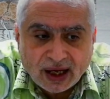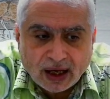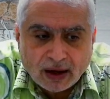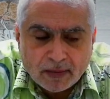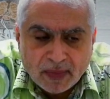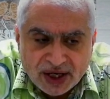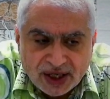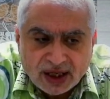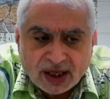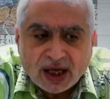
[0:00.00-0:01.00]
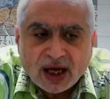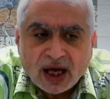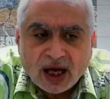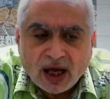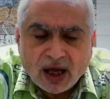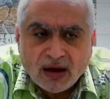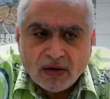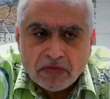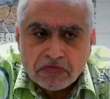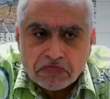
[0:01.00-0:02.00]
Many
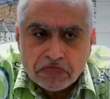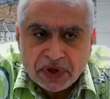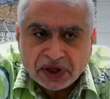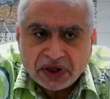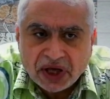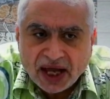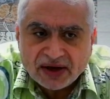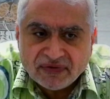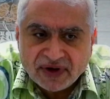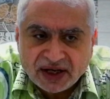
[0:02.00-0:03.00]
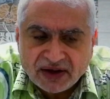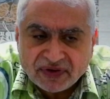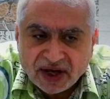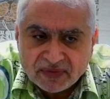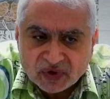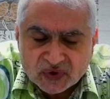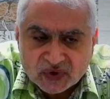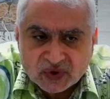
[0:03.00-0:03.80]
big and very famous